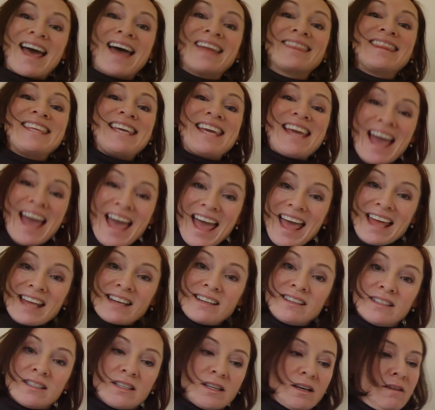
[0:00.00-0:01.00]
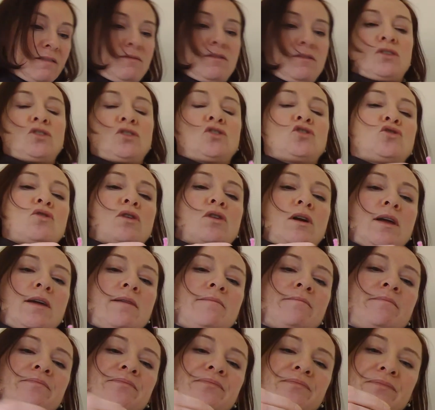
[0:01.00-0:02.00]
at the end of the story,
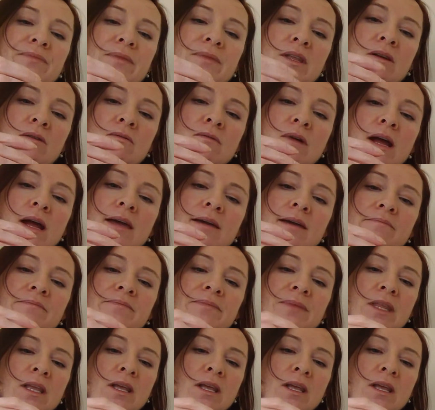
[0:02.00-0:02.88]
right?